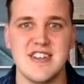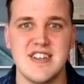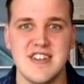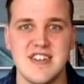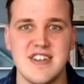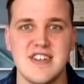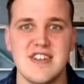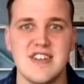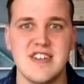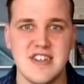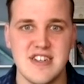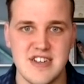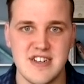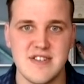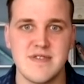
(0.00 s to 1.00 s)

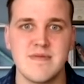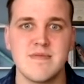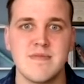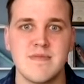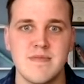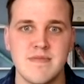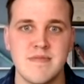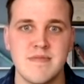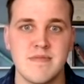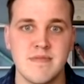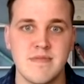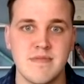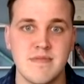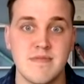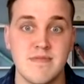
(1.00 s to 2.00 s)

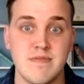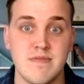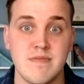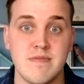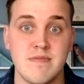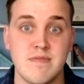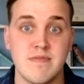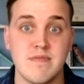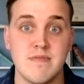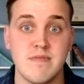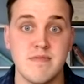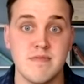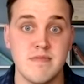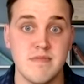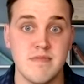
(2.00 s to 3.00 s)

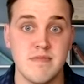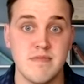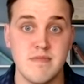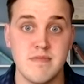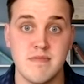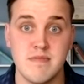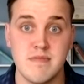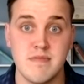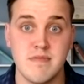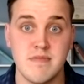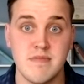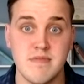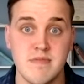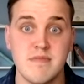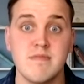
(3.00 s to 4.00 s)

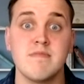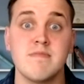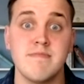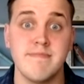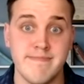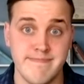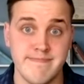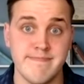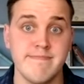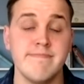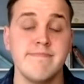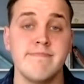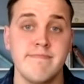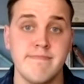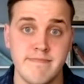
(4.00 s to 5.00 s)

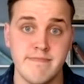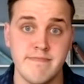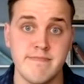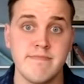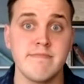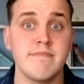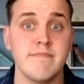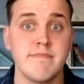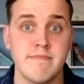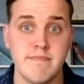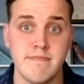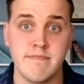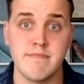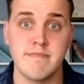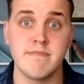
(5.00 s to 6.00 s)

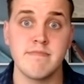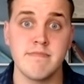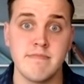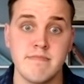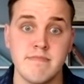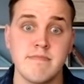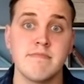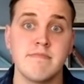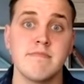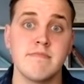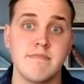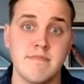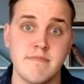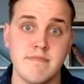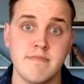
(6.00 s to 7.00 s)

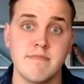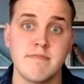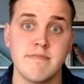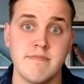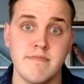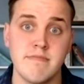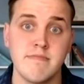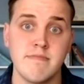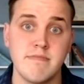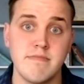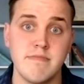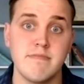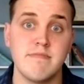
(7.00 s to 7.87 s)
This person isn't speaking.